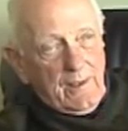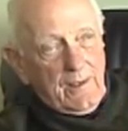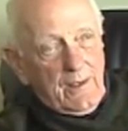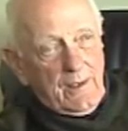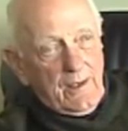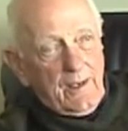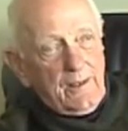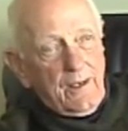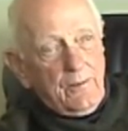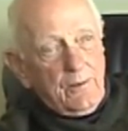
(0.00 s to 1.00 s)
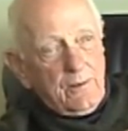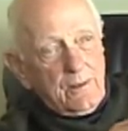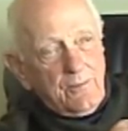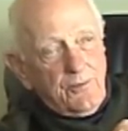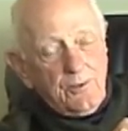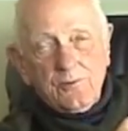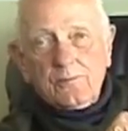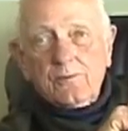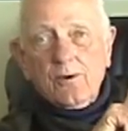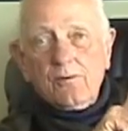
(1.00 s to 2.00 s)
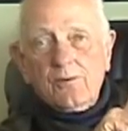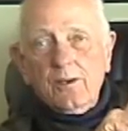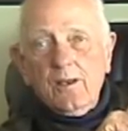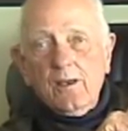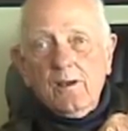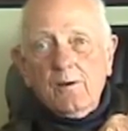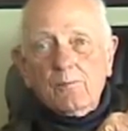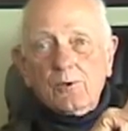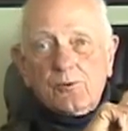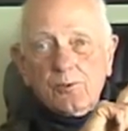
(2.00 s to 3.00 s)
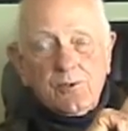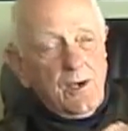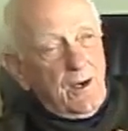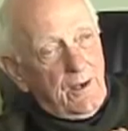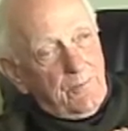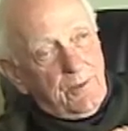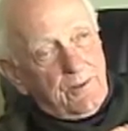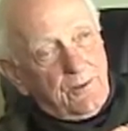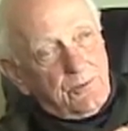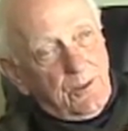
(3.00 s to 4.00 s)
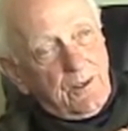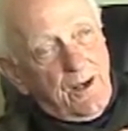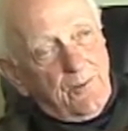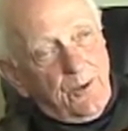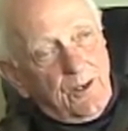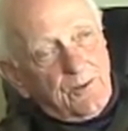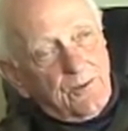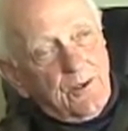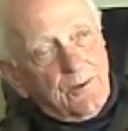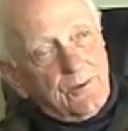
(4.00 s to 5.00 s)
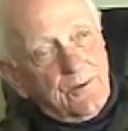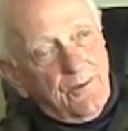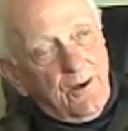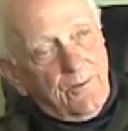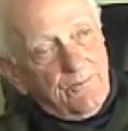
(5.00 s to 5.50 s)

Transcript: Uh, and it, the first trophy was retired because one guy won it three years in a row.